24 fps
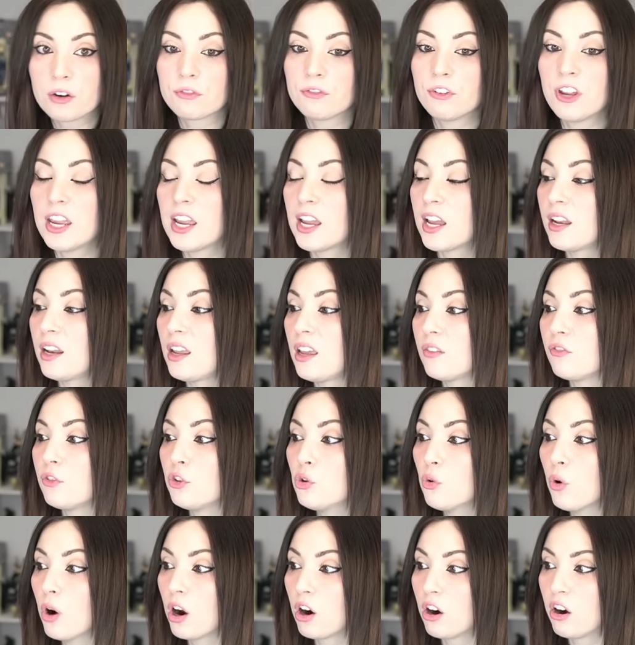fan, if
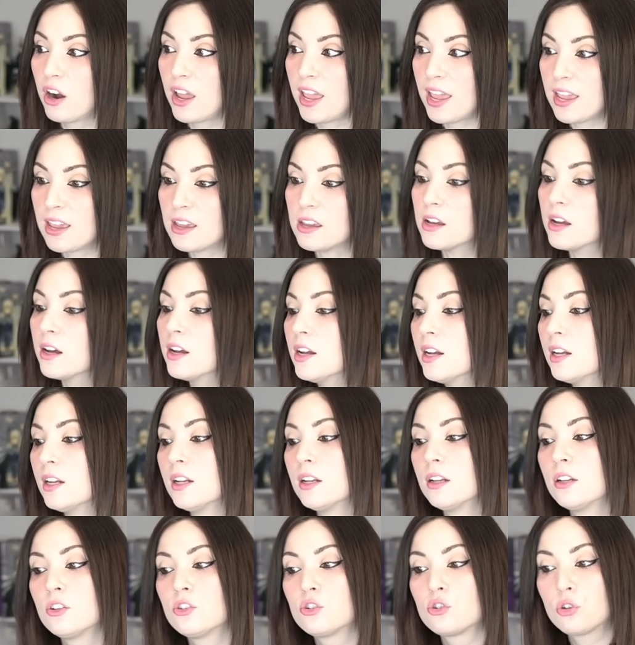you are a
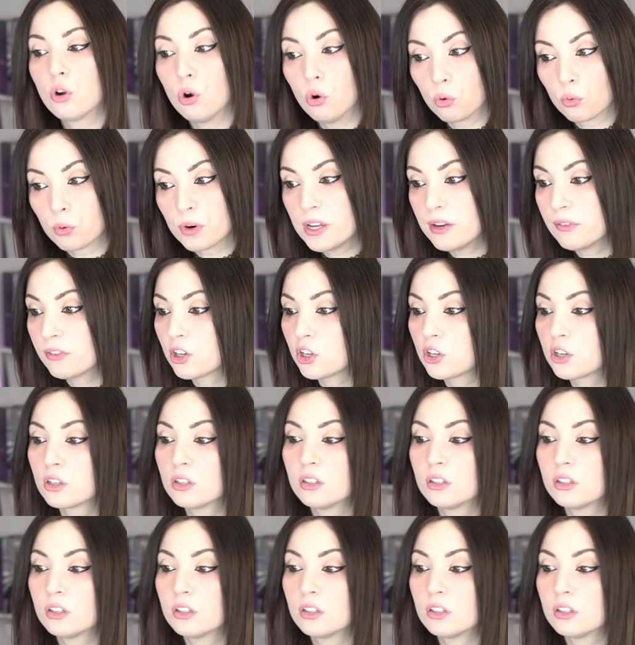Soul Reaver